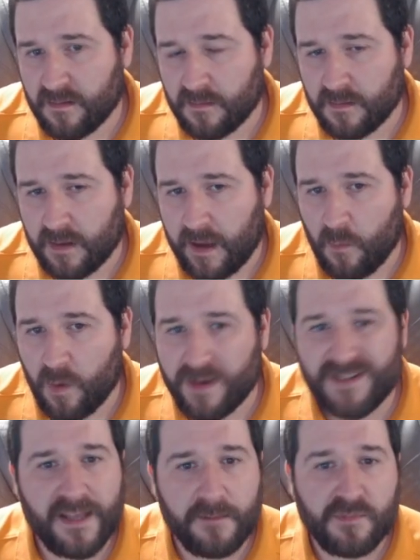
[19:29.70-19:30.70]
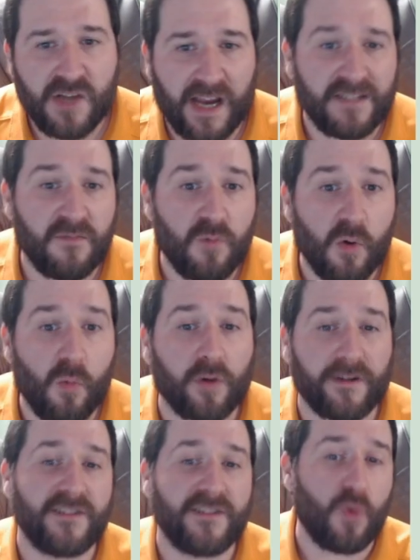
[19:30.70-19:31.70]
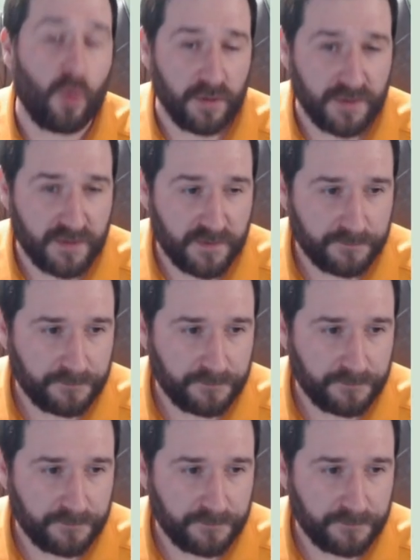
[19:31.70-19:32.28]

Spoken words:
Okay, what is the objective we're working towards?